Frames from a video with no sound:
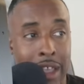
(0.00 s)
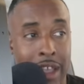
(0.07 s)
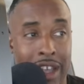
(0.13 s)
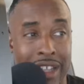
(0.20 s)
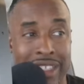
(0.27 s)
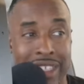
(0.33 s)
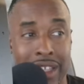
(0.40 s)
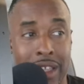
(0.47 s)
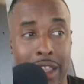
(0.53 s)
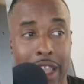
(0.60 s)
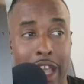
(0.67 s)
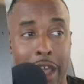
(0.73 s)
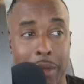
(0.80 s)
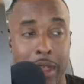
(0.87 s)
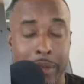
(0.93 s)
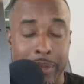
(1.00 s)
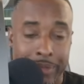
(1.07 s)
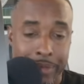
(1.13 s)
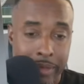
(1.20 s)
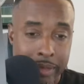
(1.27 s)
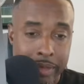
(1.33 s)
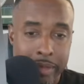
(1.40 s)
Dylan Lobby,
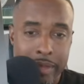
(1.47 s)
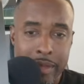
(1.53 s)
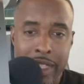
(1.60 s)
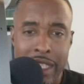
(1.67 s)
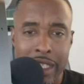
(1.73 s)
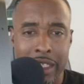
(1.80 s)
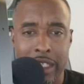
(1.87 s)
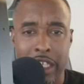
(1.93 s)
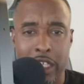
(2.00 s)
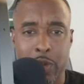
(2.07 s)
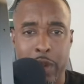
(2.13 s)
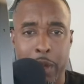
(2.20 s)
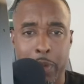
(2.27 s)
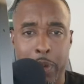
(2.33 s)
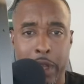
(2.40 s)
sixth-round